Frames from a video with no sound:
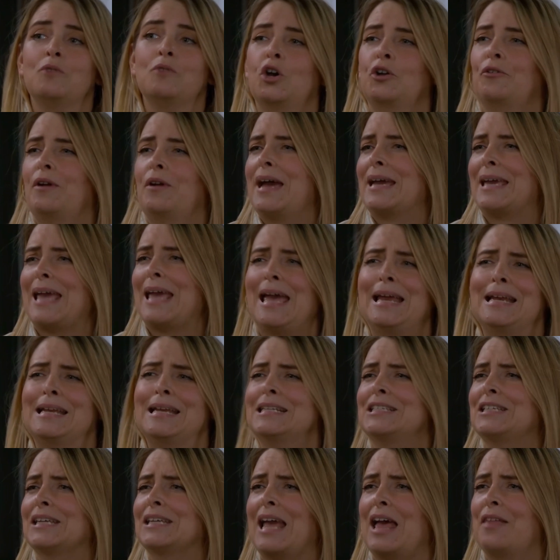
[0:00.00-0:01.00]
are getting it
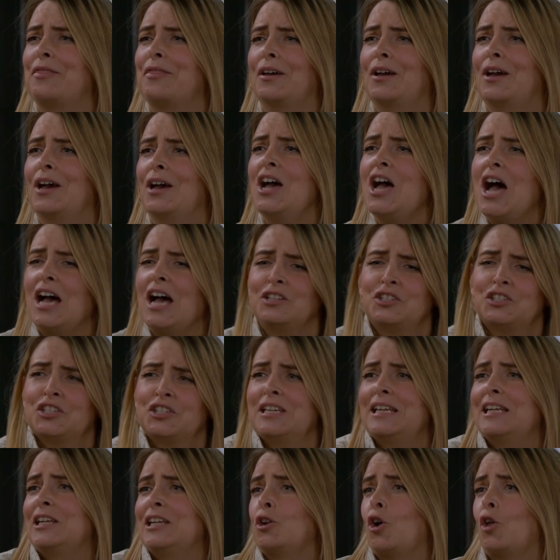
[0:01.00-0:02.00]
together and
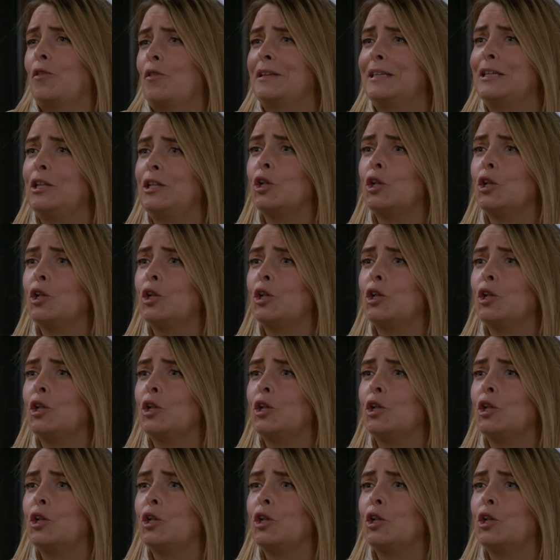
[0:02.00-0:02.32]
sealing all the little